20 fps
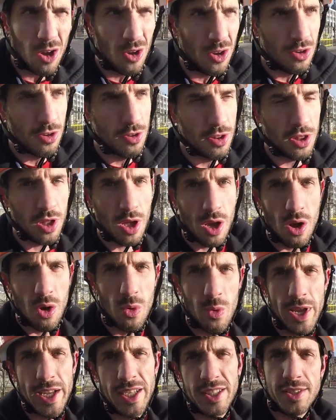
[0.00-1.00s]

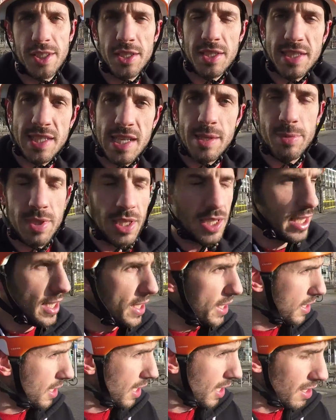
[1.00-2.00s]
although it does seem to
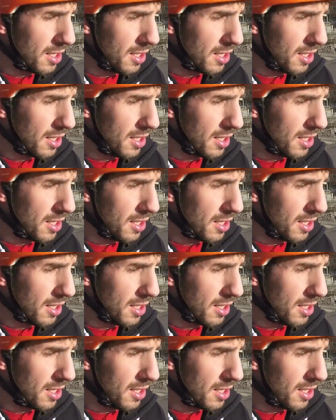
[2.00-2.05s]
leak